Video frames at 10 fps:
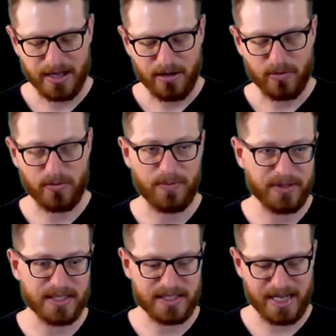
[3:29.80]
when we
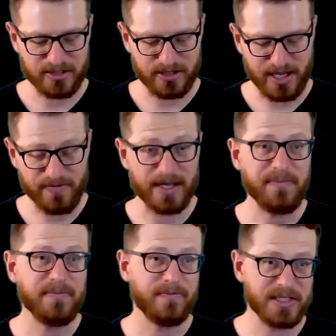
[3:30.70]
put these hands
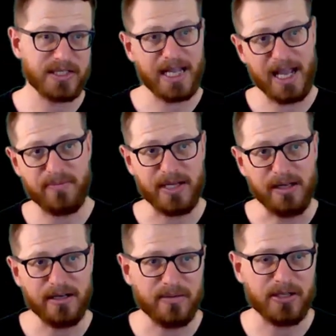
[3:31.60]
together, this can be a
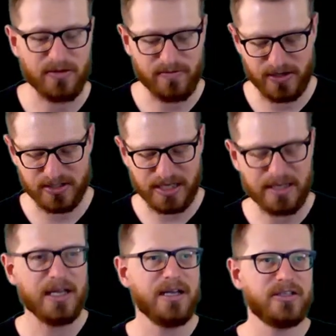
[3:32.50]
little bit confusing,
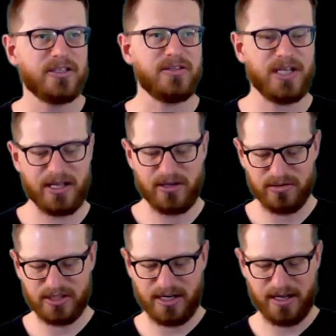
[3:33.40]
so take your
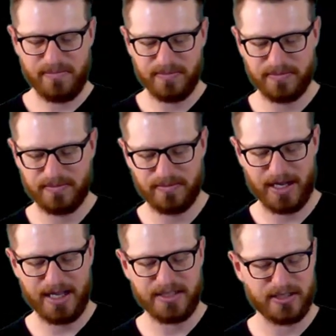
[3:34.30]
time,
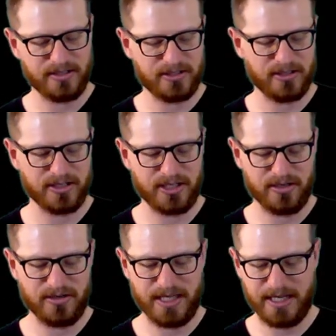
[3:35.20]
but starting
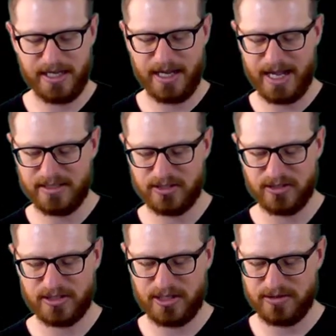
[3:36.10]
on E and
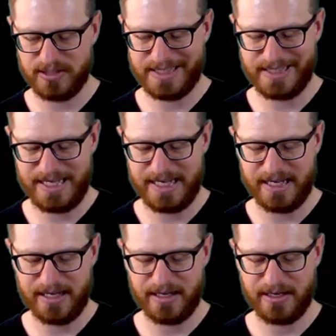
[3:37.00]
starting on C,
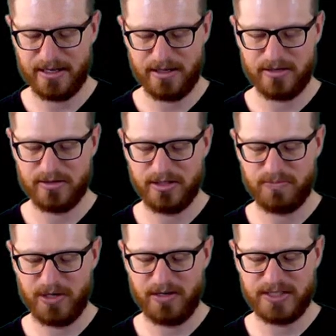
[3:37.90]

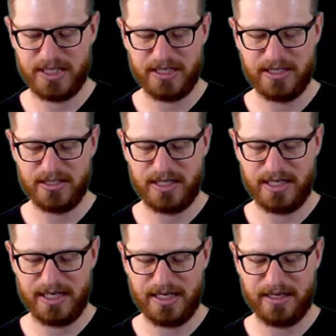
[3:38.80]
not both C's, E.